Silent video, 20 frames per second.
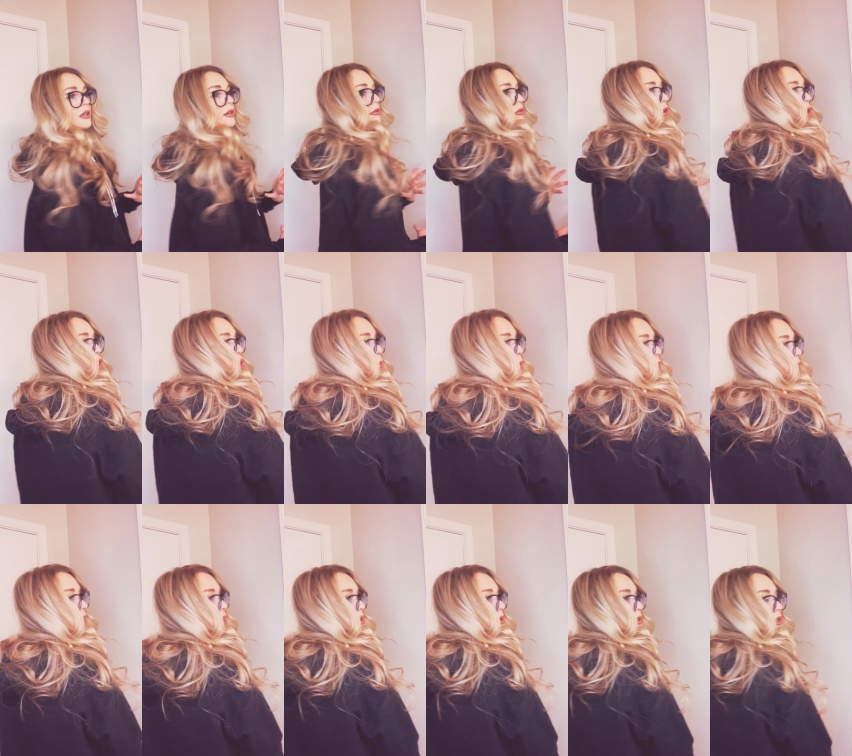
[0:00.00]

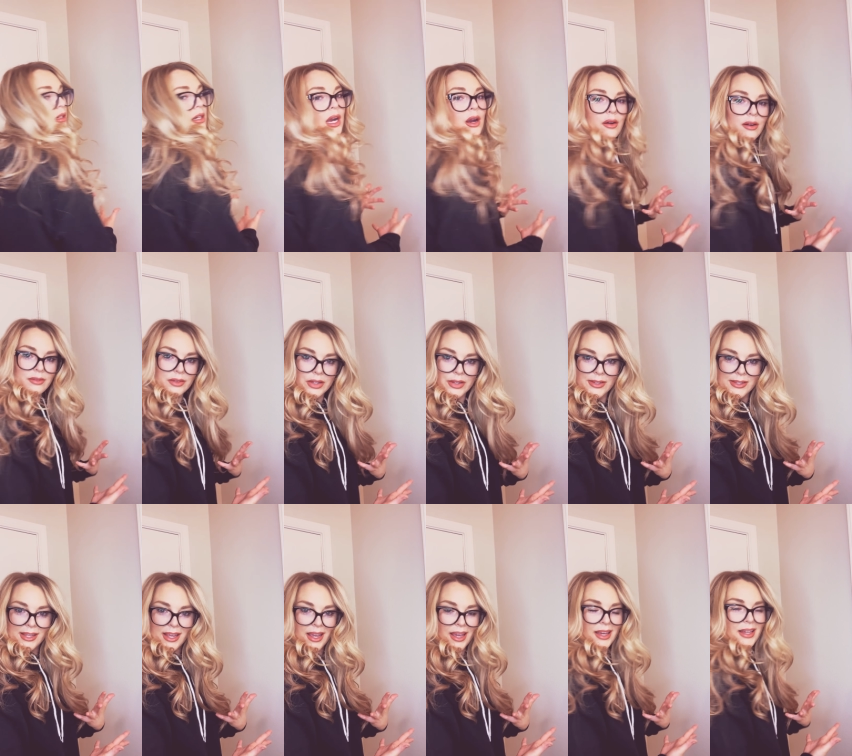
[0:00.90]
or however you
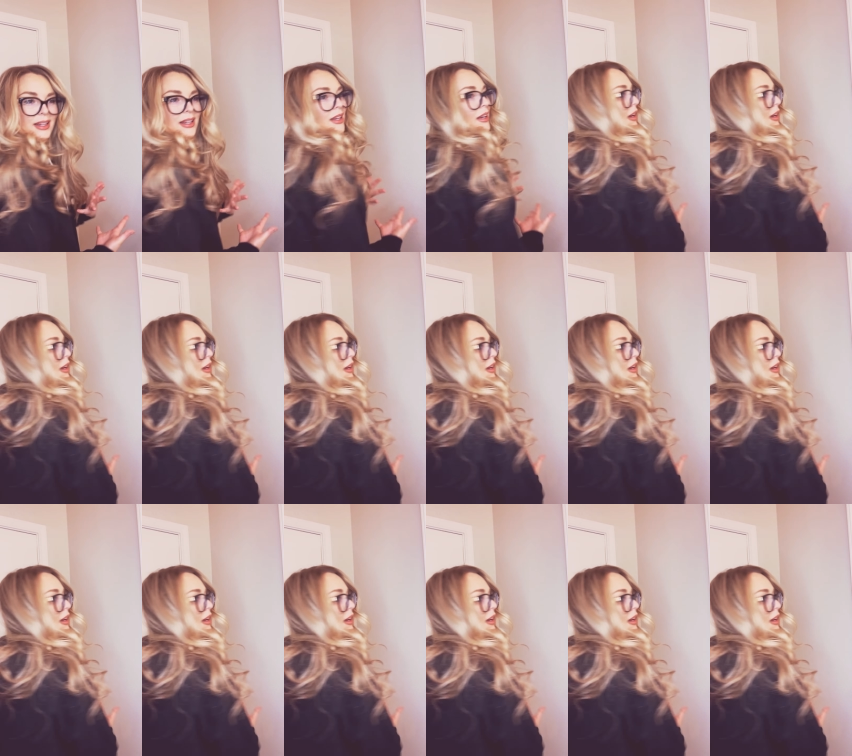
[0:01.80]
say it.